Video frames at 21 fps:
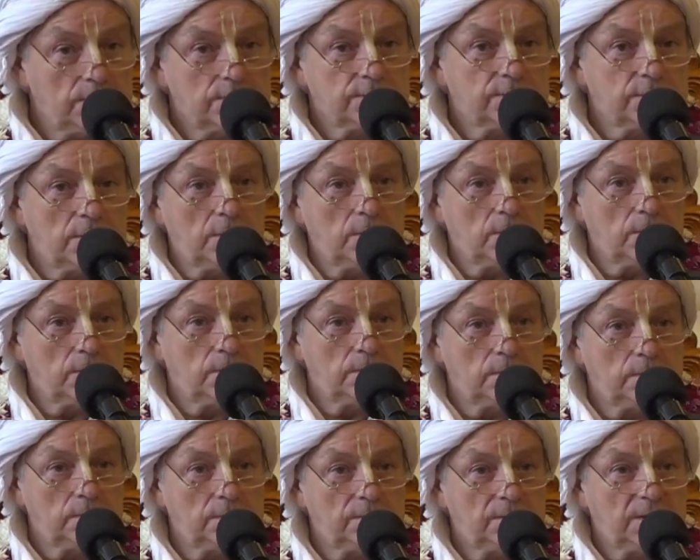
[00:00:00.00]
So
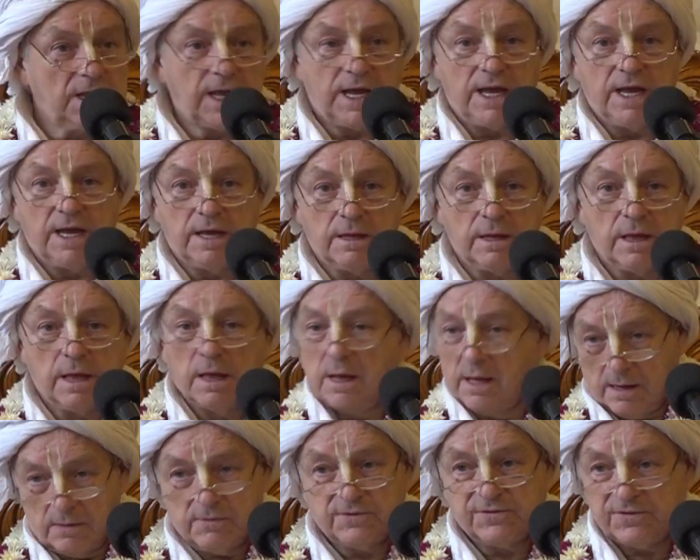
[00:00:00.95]
the king,
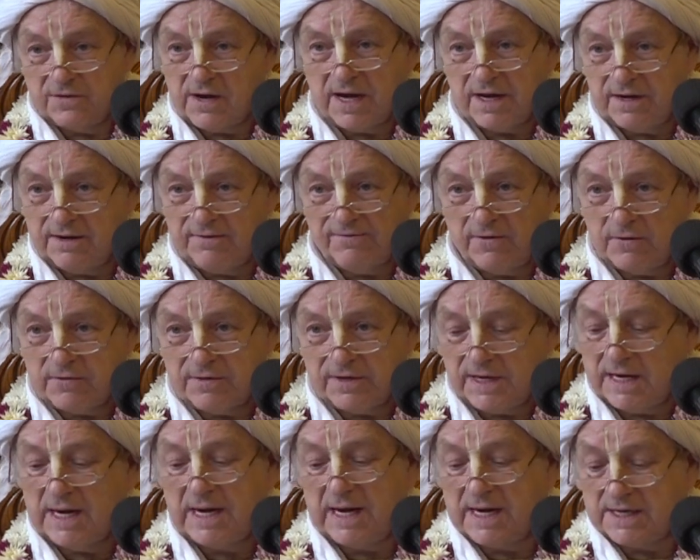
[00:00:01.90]
he was a great
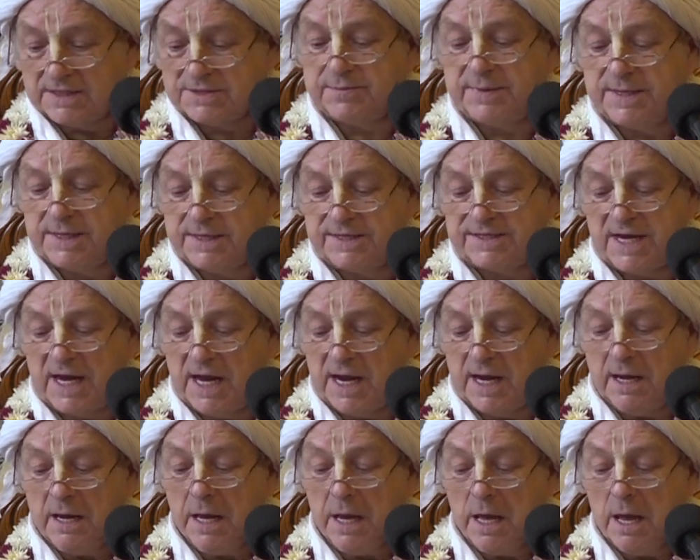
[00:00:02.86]
devotee, Lakshmana
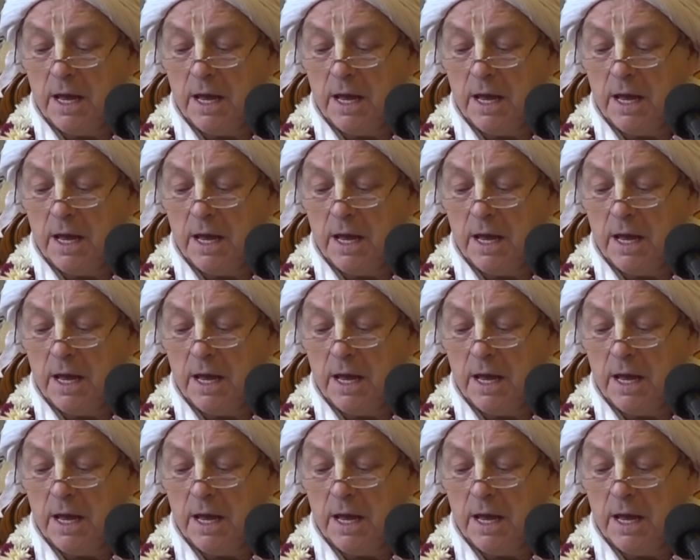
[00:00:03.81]
Sen,